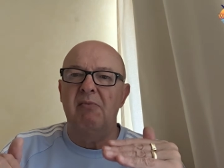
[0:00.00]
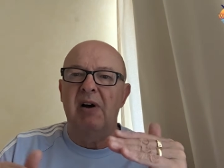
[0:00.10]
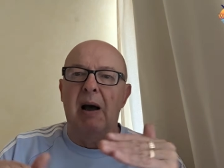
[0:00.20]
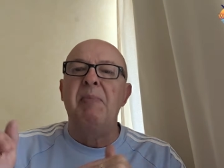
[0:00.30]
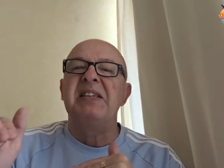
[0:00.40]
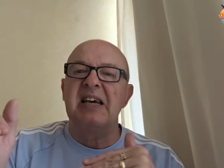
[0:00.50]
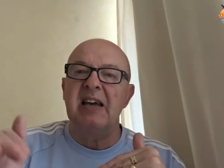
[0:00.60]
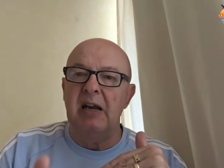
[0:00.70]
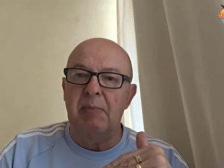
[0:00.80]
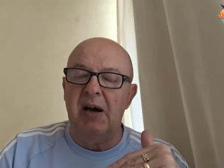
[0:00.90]
a
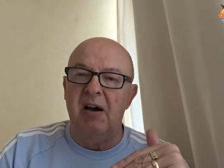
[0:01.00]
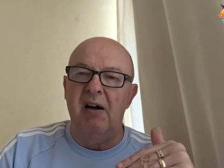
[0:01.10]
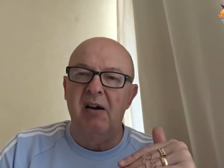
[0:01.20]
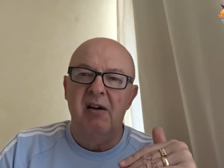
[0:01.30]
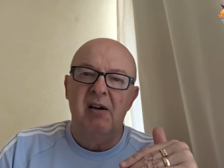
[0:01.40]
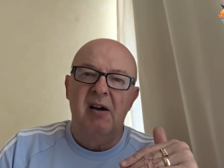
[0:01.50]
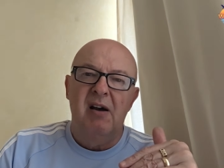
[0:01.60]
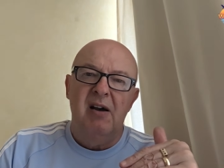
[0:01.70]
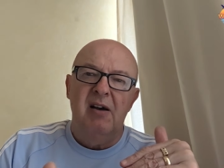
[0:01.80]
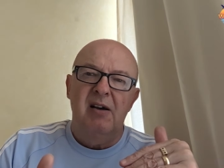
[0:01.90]
particular bar
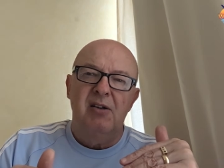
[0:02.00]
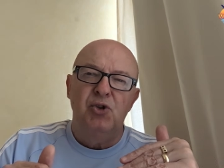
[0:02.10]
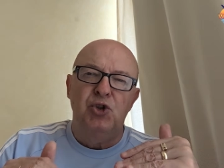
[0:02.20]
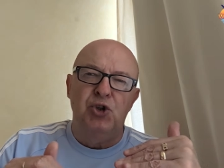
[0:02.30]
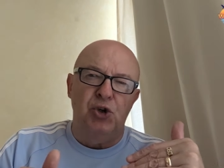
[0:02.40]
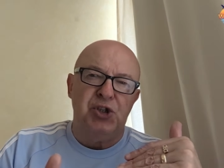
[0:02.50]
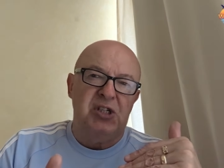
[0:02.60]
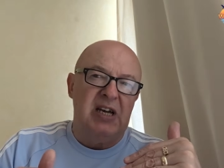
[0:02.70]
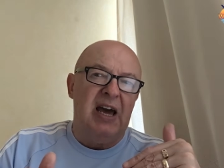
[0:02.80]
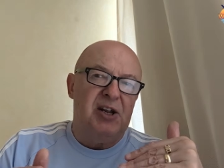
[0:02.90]
just
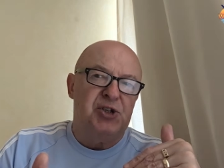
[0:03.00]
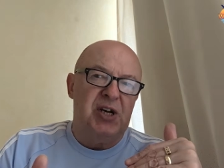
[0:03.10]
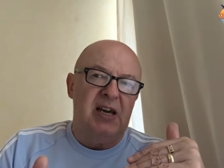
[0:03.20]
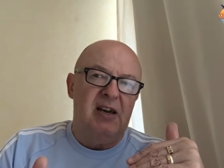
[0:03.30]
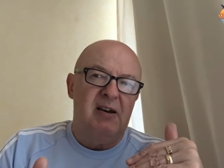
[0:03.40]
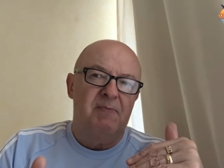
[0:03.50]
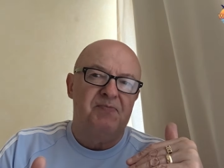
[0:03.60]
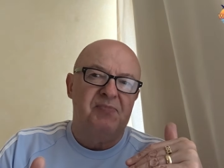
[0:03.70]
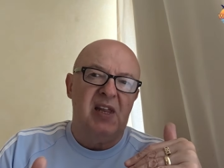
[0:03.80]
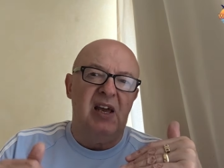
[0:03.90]
to get a drink
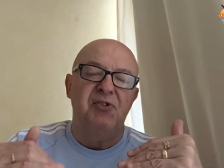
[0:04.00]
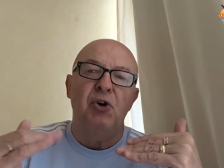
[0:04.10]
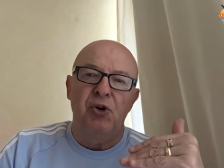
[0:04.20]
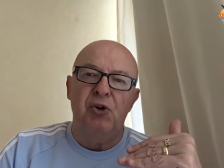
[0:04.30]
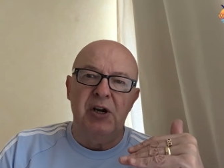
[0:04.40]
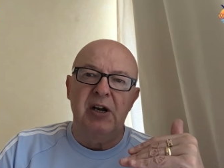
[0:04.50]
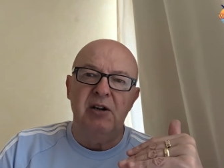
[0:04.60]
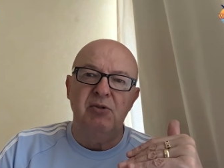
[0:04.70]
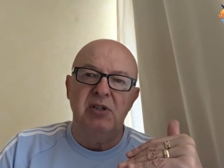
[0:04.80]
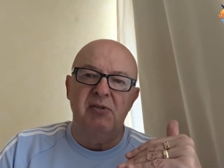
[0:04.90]
if you're
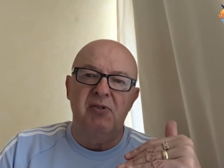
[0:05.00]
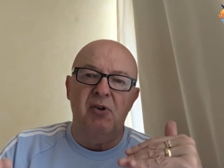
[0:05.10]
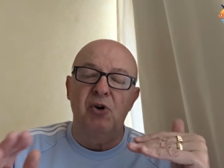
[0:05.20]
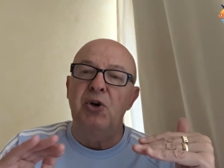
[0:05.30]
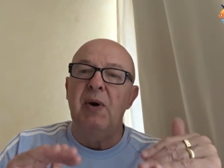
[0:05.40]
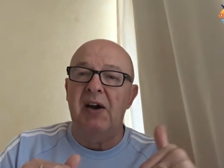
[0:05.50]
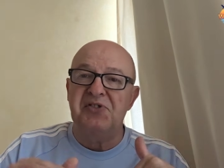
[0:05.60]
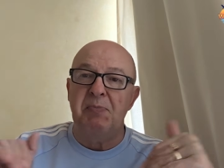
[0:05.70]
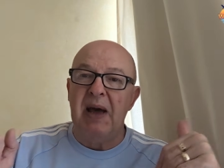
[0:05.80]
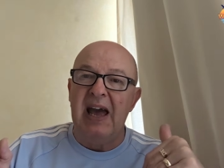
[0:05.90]
all-inclusive, or you have
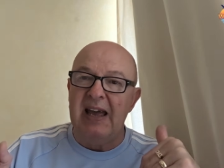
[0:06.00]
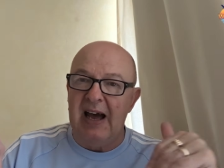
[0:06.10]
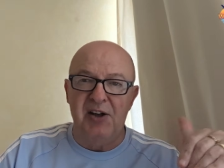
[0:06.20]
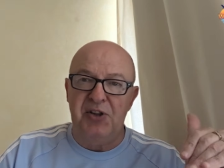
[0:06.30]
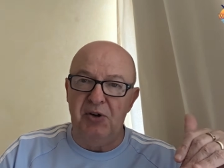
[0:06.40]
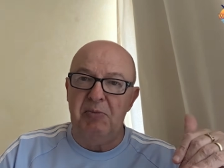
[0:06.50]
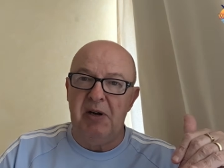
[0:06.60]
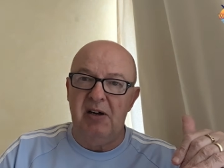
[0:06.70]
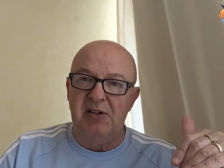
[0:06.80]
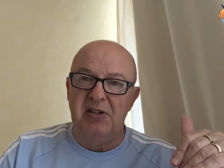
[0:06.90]
to pay at the other
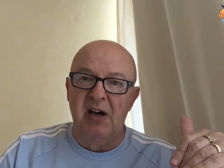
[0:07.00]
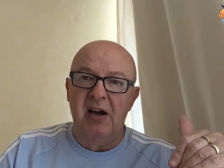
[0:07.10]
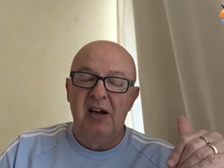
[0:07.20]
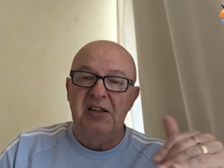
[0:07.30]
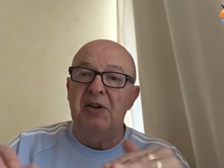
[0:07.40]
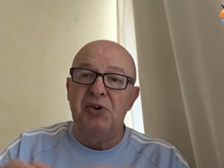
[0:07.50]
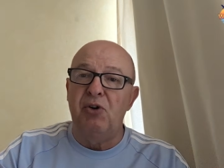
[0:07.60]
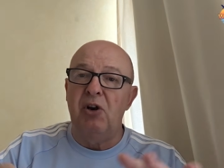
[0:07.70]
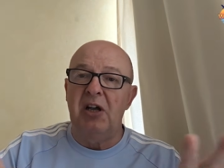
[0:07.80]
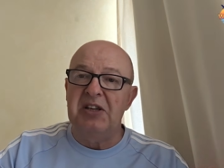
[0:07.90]
bars. Now, they're
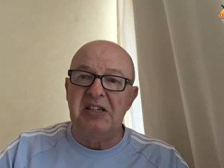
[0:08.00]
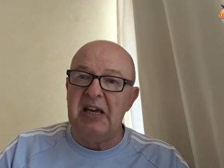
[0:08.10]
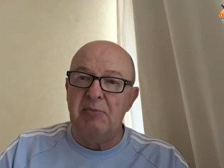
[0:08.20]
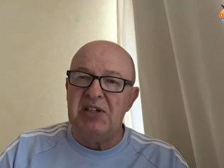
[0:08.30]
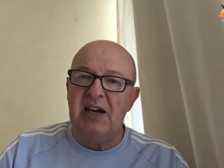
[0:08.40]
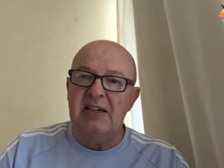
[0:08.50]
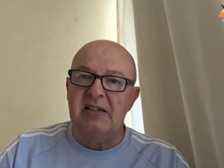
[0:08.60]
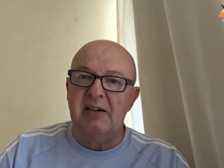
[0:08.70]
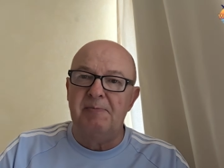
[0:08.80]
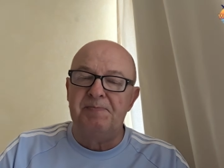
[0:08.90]
all on the same site,